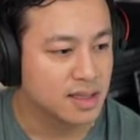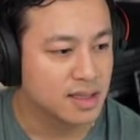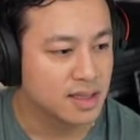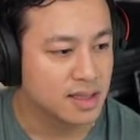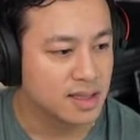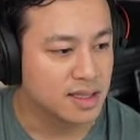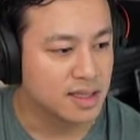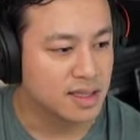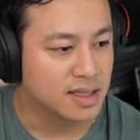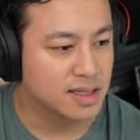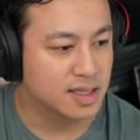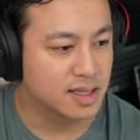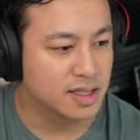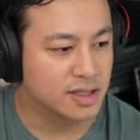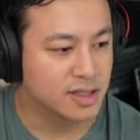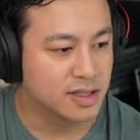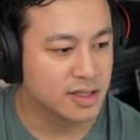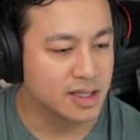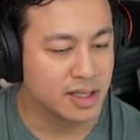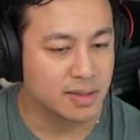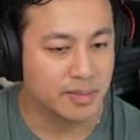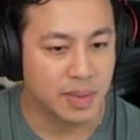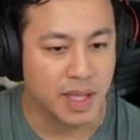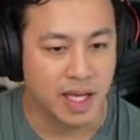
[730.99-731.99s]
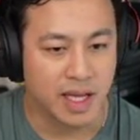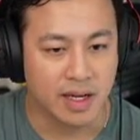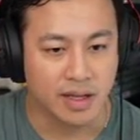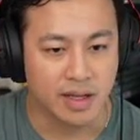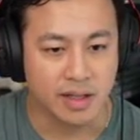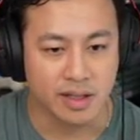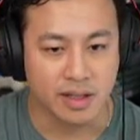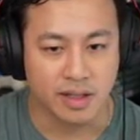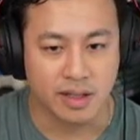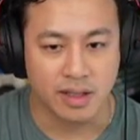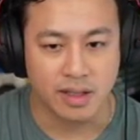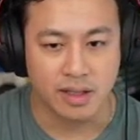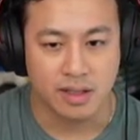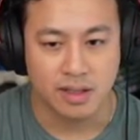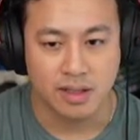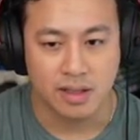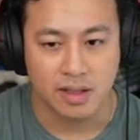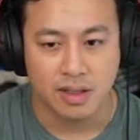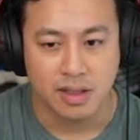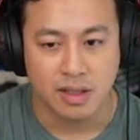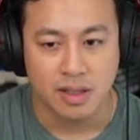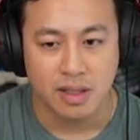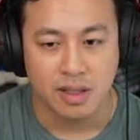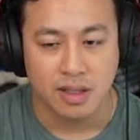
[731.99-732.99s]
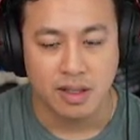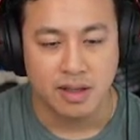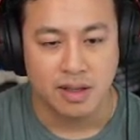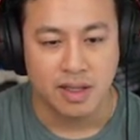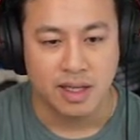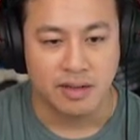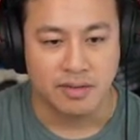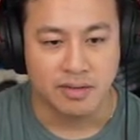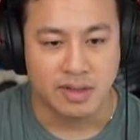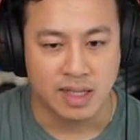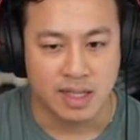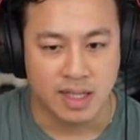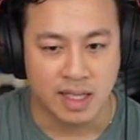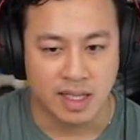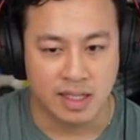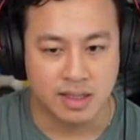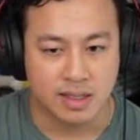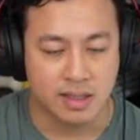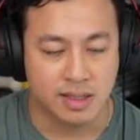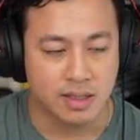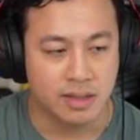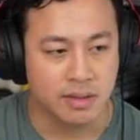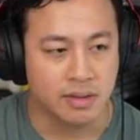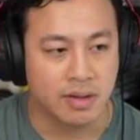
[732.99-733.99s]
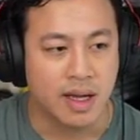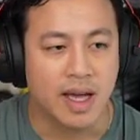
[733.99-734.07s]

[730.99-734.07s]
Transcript: This is an interesting pattern here that relates to